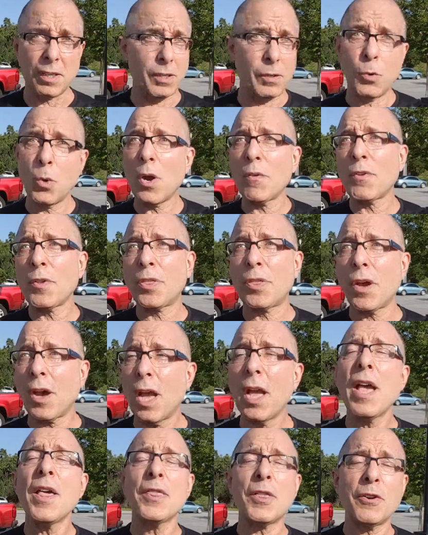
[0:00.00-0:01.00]
Whoever thought?
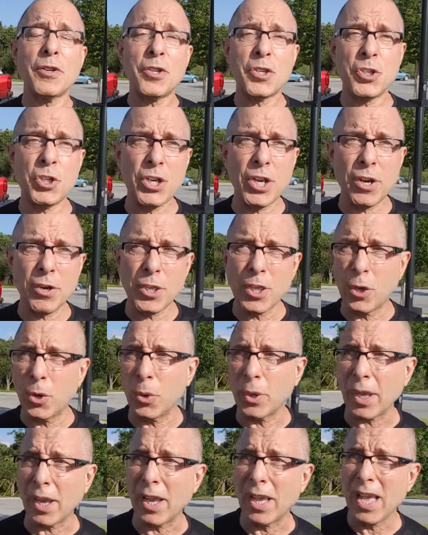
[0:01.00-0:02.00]
There's chair
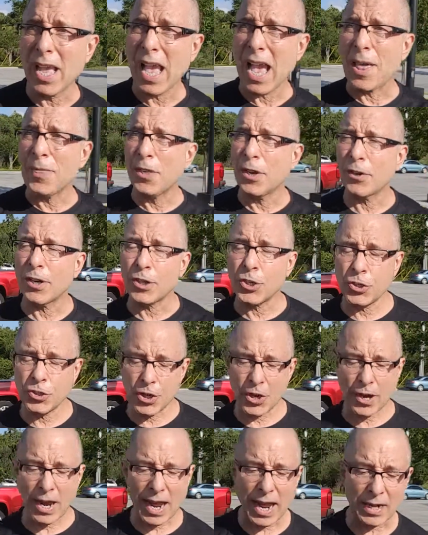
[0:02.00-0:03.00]
yoga, and there are
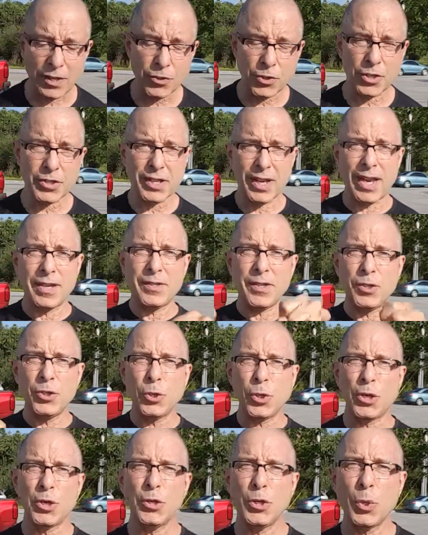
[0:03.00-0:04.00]
chair exercises you
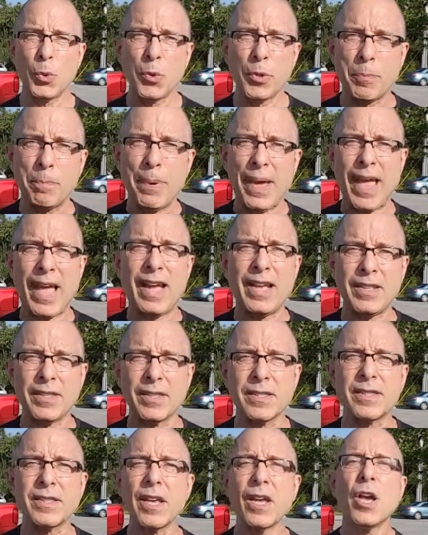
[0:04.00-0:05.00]
can do with
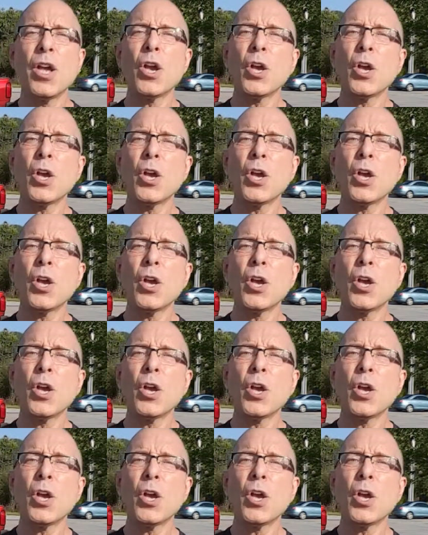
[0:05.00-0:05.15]
bands.